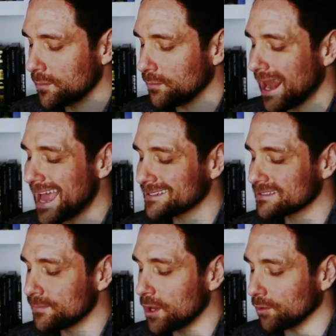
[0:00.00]
Black
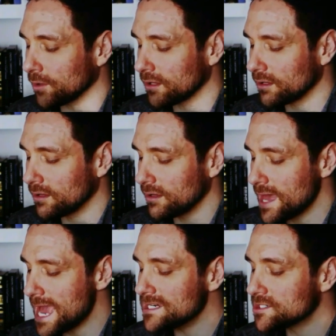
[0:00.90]
smoke,
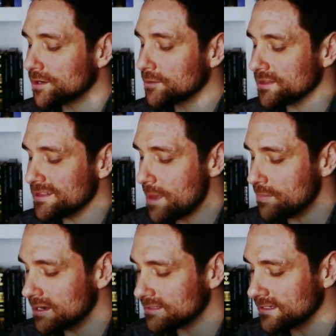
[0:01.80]
entering with
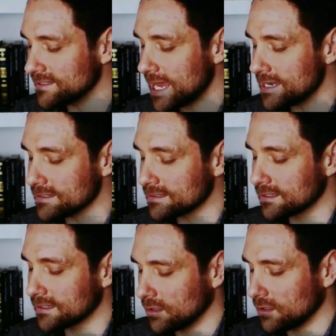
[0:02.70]
nebulous intent.
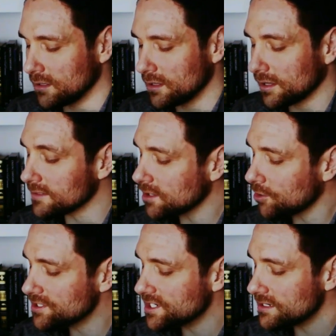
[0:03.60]
His
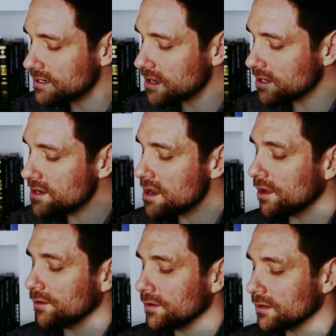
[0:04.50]
origin
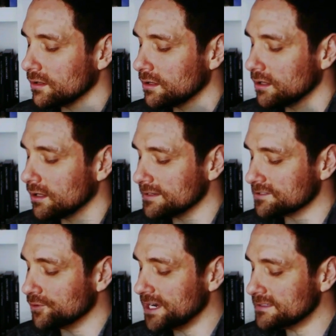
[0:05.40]
unknown,
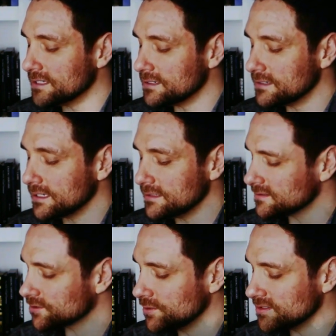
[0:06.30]
his reason
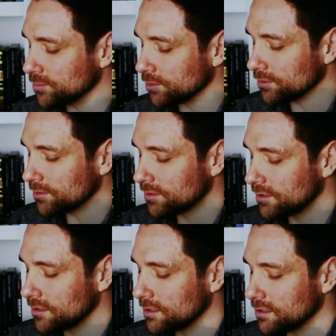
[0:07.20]
inscrutable.
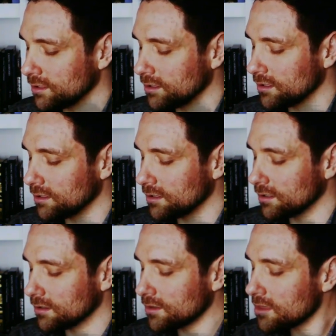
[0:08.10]

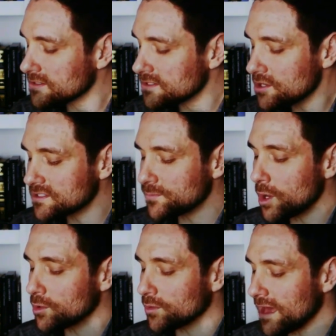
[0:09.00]
Though there's no
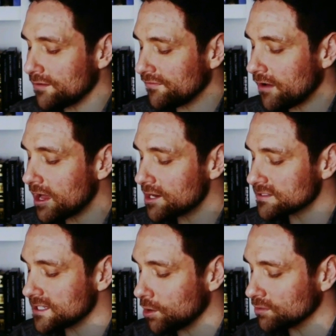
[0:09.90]
smoke without fire,
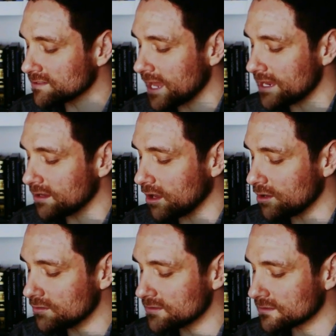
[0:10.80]
as the old saying
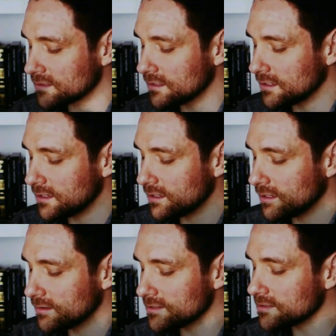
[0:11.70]
goes,
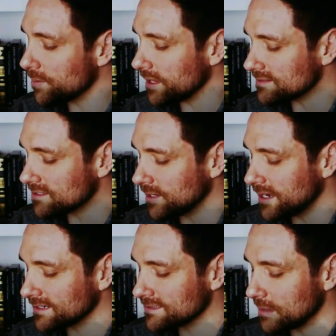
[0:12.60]
this appears to be an
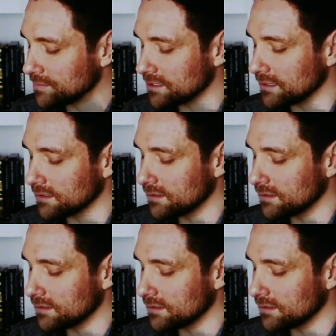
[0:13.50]
exception.